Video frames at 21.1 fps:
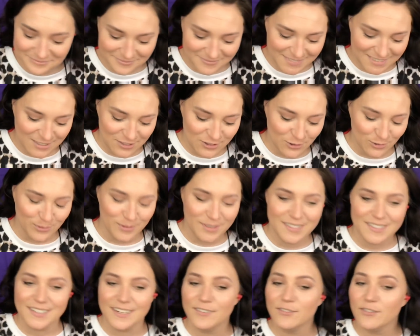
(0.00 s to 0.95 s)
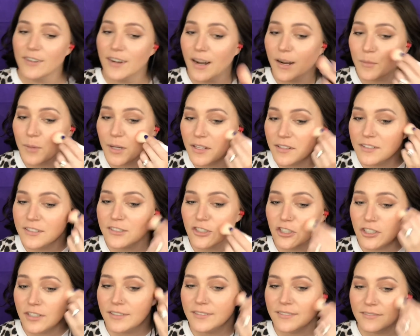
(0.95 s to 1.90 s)
There's a reason I forgot about this
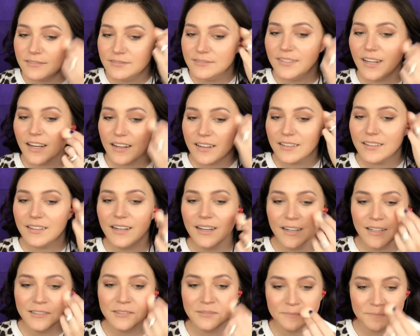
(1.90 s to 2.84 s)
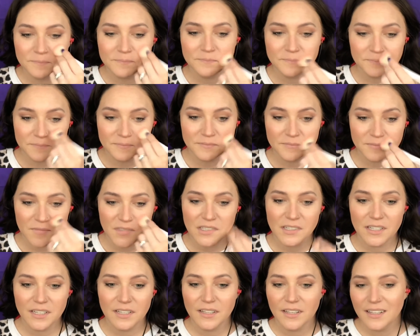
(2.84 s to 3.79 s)
shit. Not gonna lie.
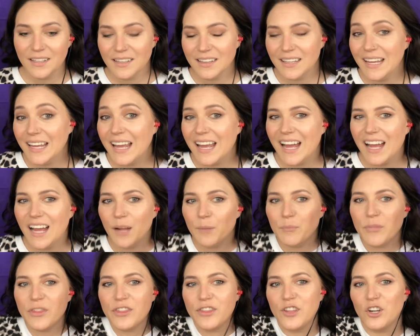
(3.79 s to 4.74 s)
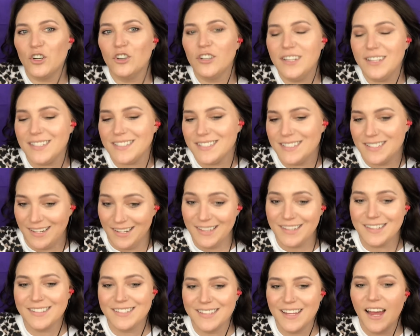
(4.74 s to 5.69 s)
Like, I'm
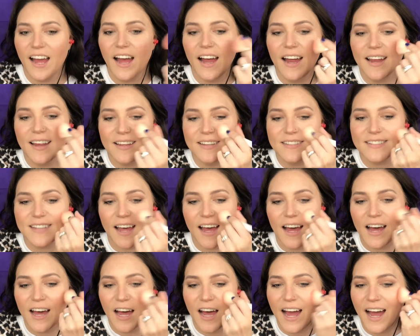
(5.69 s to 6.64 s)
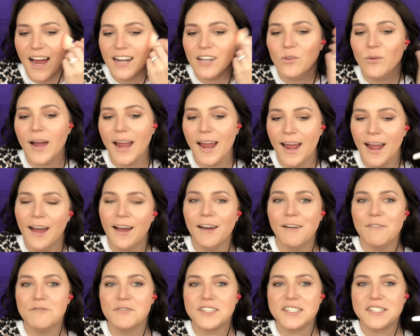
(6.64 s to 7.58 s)
36, guys. I don't
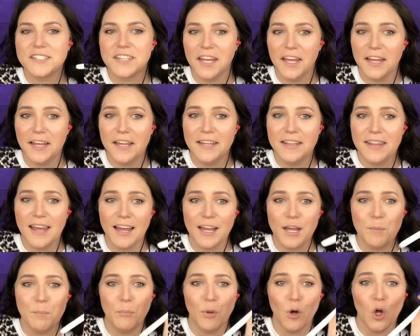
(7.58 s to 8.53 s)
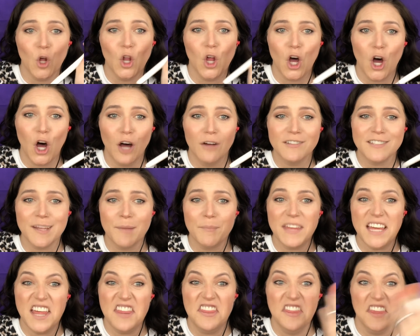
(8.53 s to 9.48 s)
have skin that can pull off
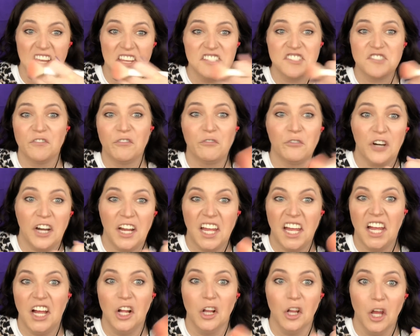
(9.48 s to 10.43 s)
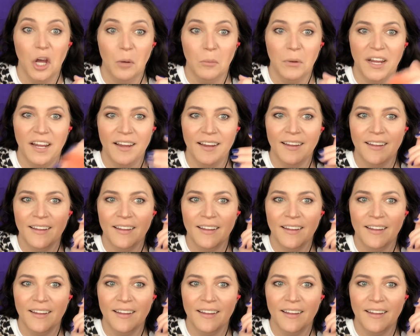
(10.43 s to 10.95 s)
something this freaking glowy.